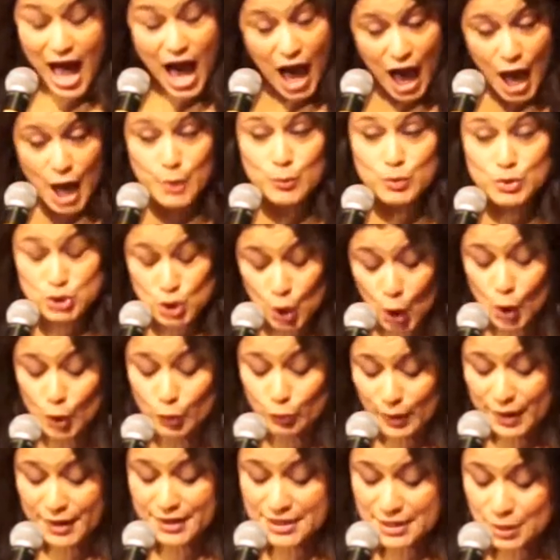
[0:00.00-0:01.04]
I was
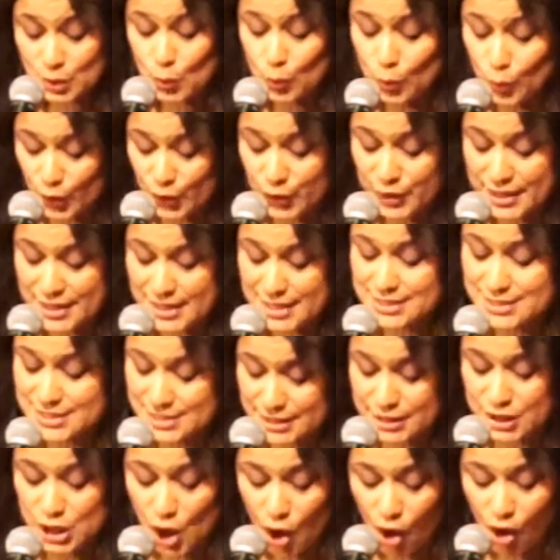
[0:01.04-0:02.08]
already working at
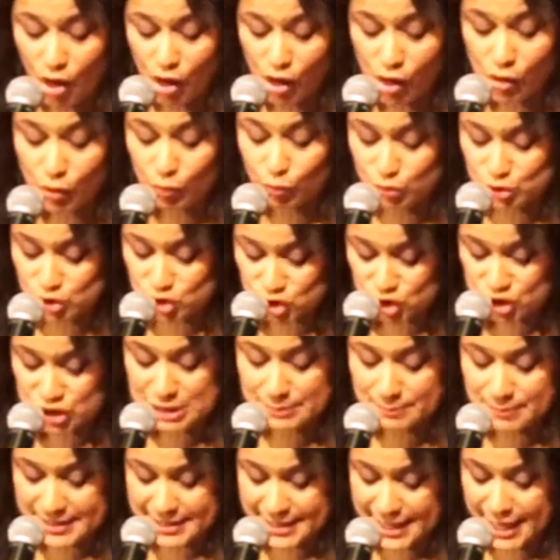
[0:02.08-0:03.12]
City Hall when
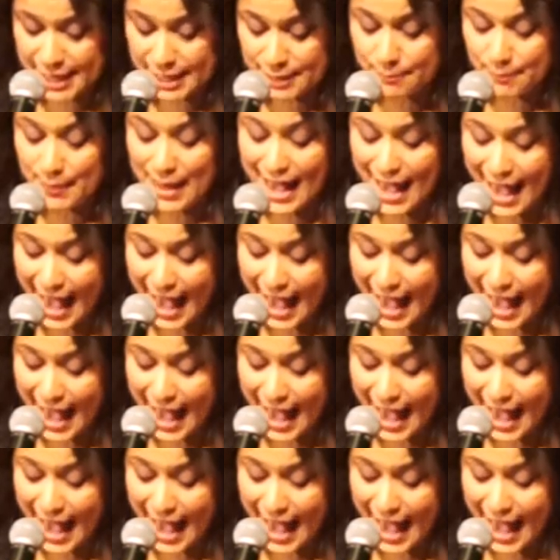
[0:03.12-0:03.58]
she became